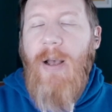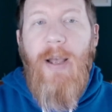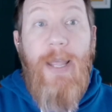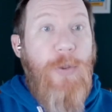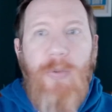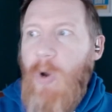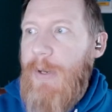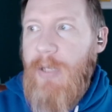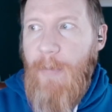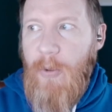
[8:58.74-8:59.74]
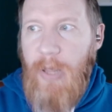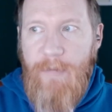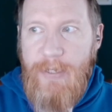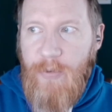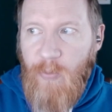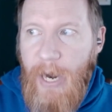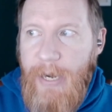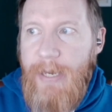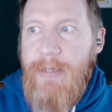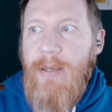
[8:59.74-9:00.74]
he'll throw it to both lefties and
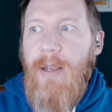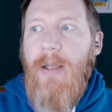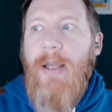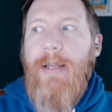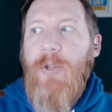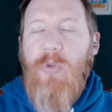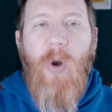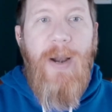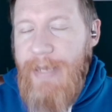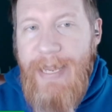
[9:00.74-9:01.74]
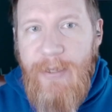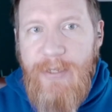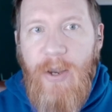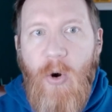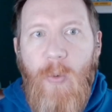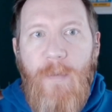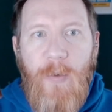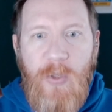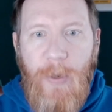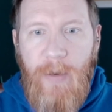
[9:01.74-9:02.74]
righties. He'll throw it in the zone
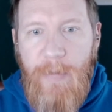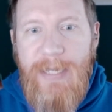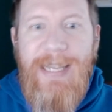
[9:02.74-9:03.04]
for a swing and miss,